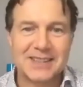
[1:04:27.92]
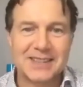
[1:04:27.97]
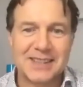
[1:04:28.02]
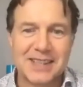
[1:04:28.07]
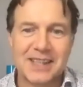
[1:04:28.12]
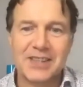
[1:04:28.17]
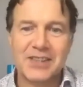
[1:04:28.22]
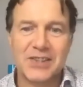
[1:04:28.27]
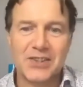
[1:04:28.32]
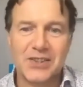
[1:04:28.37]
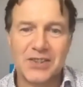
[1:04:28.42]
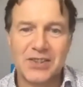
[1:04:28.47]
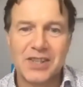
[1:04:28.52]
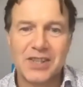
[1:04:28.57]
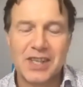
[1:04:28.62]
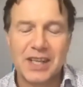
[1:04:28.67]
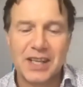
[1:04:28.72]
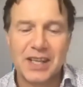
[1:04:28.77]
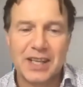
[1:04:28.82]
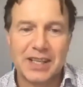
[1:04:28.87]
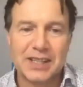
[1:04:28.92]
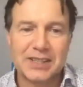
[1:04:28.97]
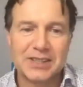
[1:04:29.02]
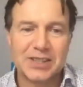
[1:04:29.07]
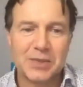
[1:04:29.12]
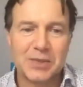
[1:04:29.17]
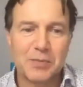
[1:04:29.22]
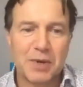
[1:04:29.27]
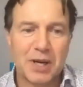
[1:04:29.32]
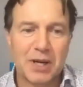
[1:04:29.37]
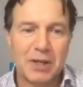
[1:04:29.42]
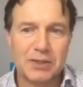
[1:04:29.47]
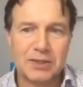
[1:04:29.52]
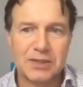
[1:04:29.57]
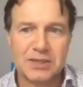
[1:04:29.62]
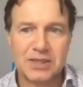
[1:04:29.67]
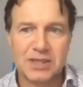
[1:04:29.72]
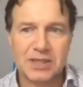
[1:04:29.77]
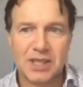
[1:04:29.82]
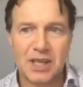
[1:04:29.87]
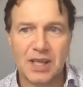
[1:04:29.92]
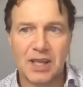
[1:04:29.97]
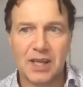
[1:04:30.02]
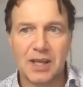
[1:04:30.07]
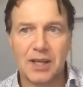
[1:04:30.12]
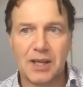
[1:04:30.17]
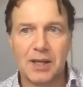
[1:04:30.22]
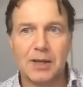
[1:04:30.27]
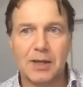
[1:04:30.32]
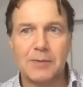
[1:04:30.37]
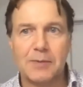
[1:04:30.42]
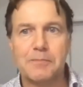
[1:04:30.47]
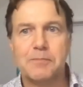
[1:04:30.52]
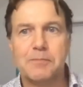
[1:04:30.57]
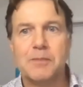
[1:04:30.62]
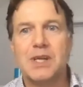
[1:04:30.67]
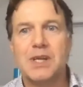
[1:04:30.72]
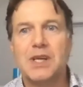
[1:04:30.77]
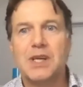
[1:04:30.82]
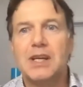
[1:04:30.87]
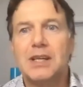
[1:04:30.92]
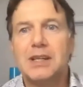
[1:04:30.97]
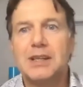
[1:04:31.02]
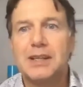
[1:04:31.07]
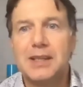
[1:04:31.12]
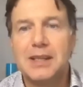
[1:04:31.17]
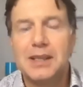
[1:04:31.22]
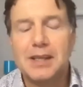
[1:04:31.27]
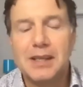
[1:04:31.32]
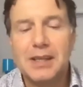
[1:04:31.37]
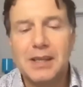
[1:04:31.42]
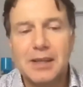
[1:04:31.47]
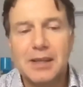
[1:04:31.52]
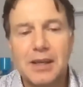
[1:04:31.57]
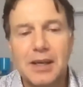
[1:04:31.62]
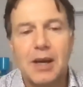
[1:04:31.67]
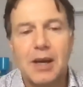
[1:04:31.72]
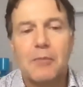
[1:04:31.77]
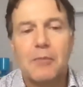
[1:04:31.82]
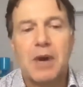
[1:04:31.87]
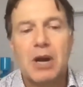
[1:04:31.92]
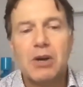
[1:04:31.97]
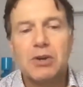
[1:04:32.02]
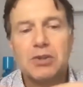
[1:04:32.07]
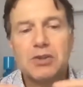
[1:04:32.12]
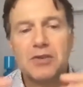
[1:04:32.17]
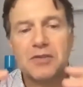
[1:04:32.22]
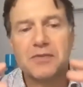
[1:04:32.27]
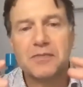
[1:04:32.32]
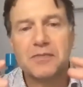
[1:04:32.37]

thank you. It's about the amount of